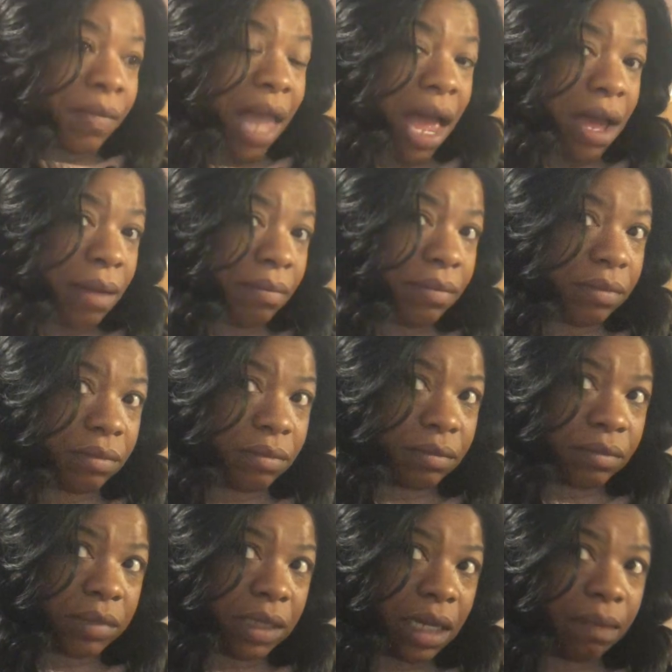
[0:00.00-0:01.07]
I'm
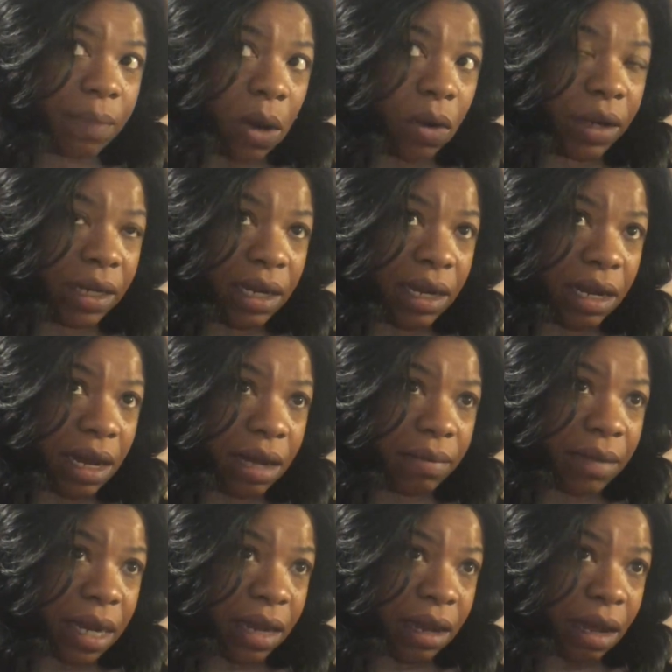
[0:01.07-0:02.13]
debulking it,
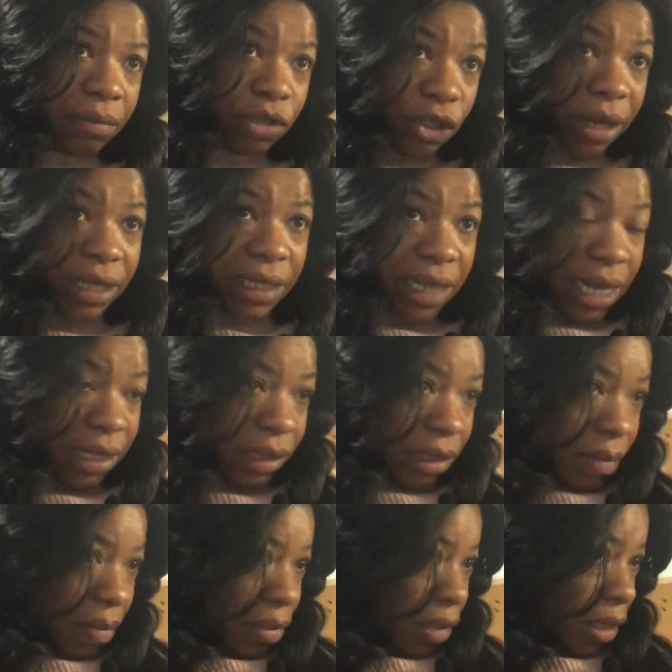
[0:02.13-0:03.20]
I'm trying to take
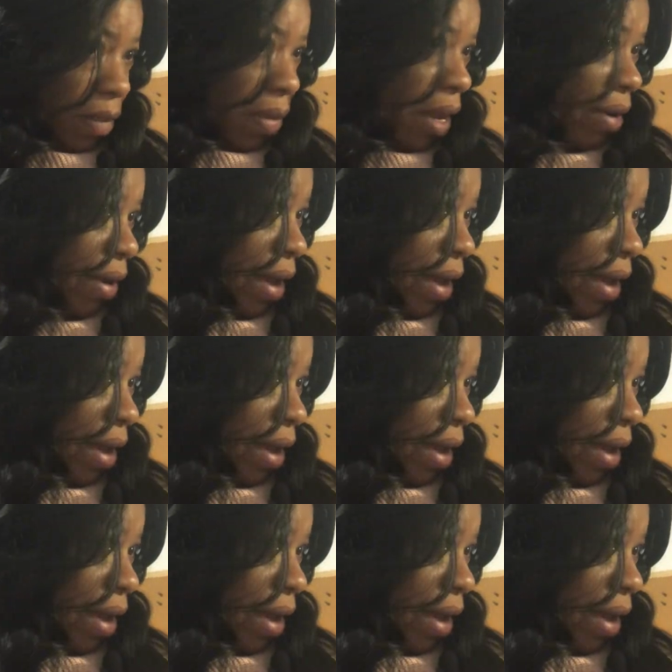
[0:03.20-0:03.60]
some hair